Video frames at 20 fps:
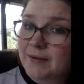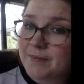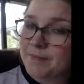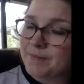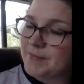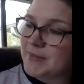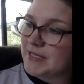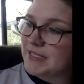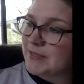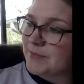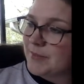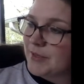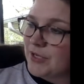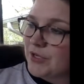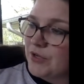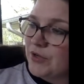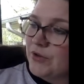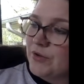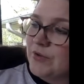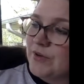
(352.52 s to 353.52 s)
Miss
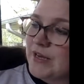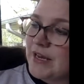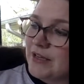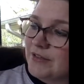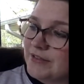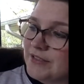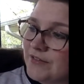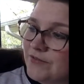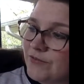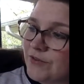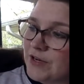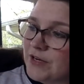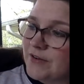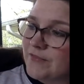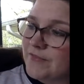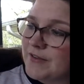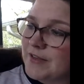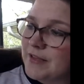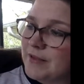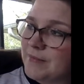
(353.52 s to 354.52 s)
Magoon knelt in front of
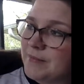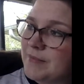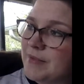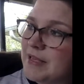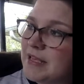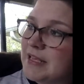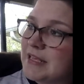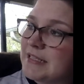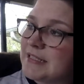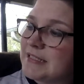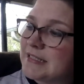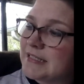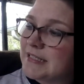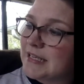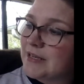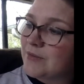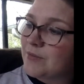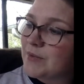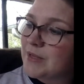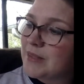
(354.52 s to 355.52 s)
him.
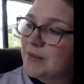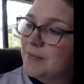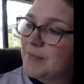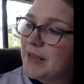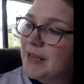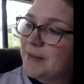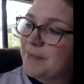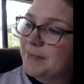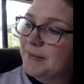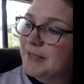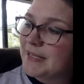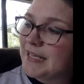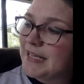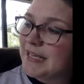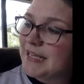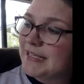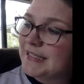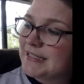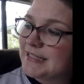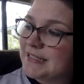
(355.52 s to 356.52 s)
Sit with me,
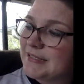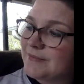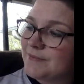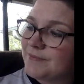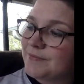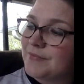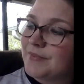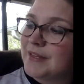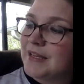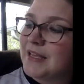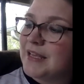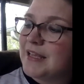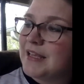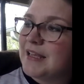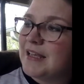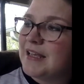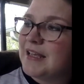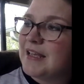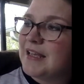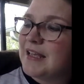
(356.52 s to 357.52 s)
please.
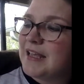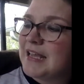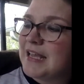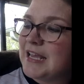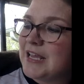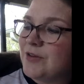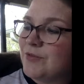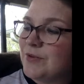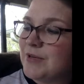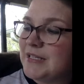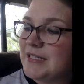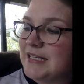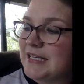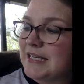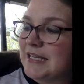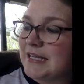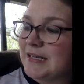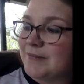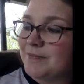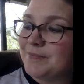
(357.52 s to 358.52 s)
Henry
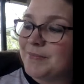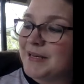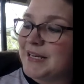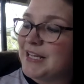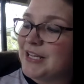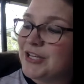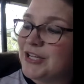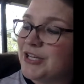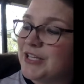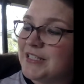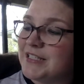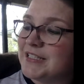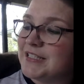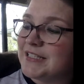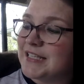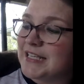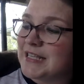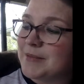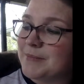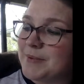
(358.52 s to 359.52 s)
did, but he couldn't
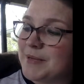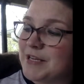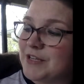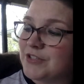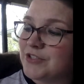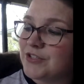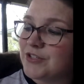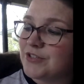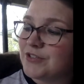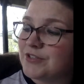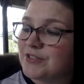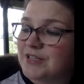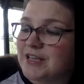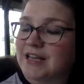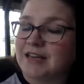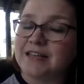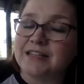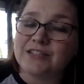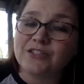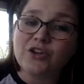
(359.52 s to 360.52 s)
see the pictures,
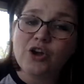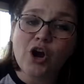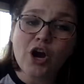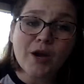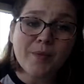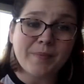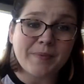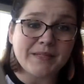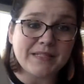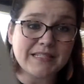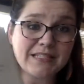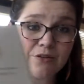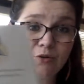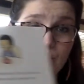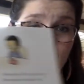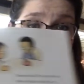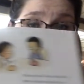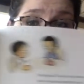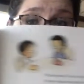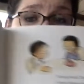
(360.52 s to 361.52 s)
and his carpet
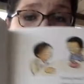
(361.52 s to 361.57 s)
square